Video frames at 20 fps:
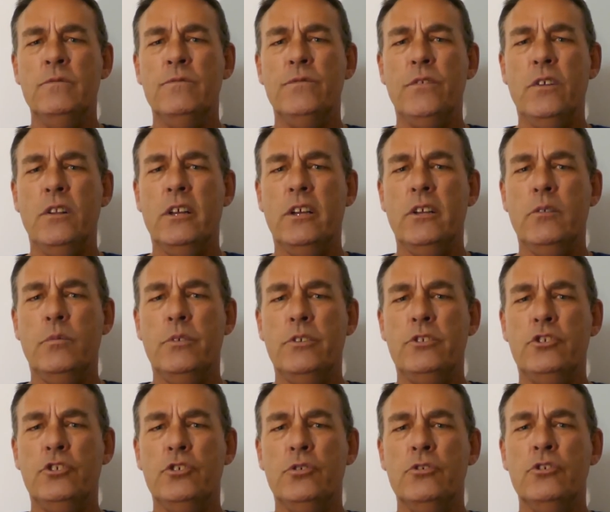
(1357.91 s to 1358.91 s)
followed
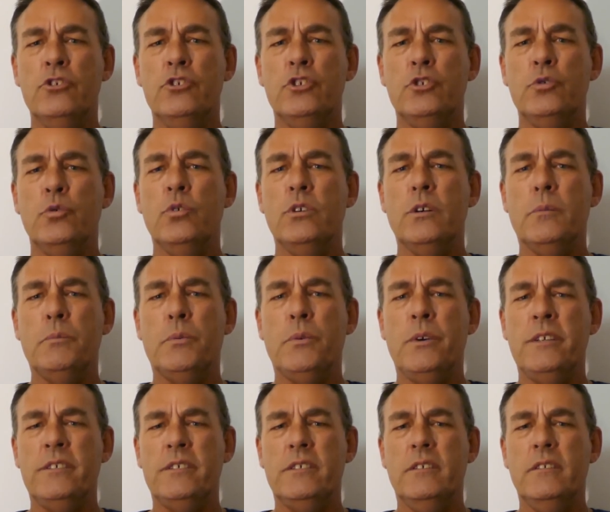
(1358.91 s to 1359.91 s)
with John Chalker
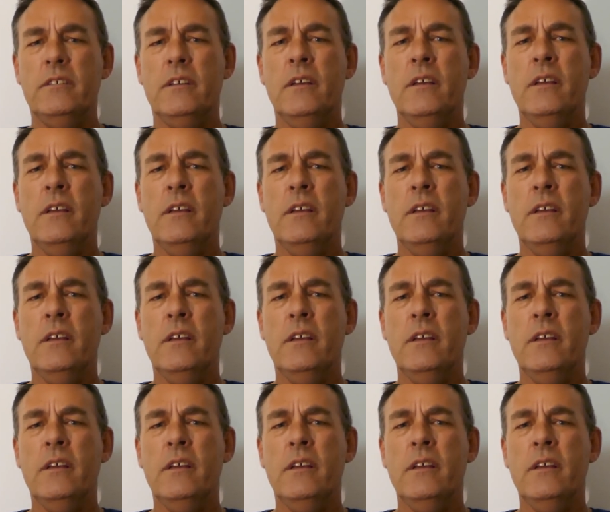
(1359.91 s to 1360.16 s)
present,